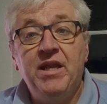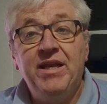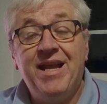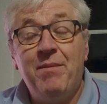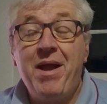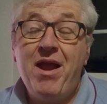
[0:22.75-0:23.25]

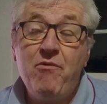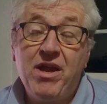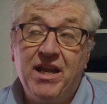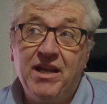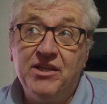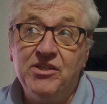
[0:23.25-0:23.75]
Now, my
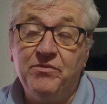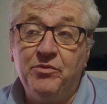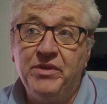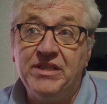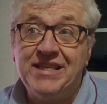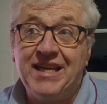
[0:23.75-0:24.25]
recollection from
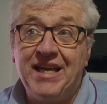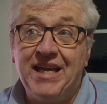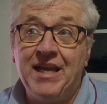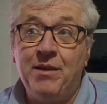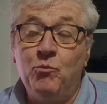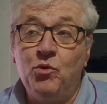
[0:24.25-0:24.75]
the
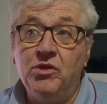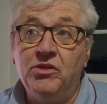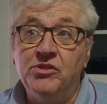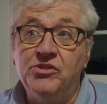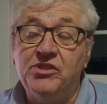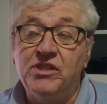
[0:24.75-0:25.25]
time
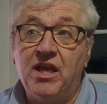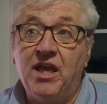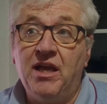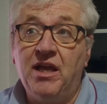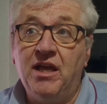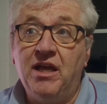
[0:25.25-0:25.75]
was
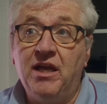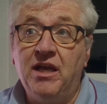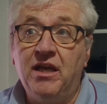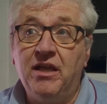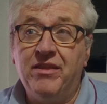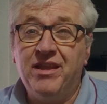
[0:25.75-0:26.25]

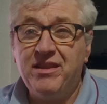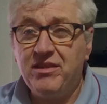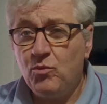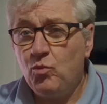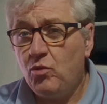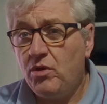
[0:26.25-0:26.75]
that
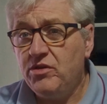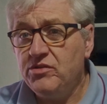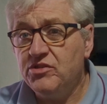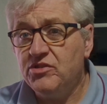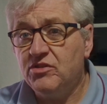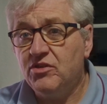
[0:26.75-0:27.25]
there
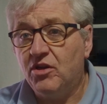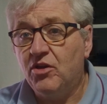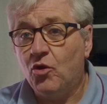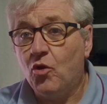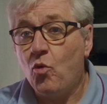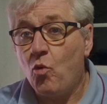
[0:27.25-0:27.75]
was
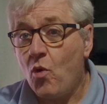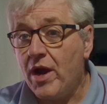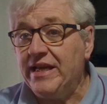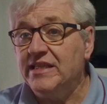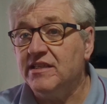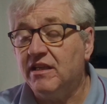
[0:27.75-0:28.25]

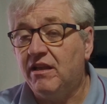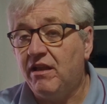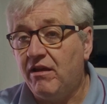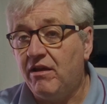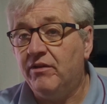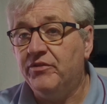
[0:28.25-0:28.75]
quite a
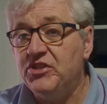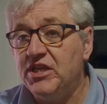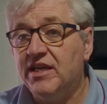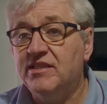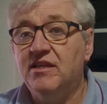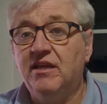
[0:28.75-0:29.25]
lot of
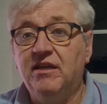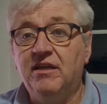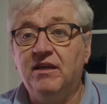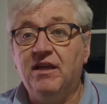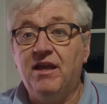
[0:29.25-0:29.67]
chatter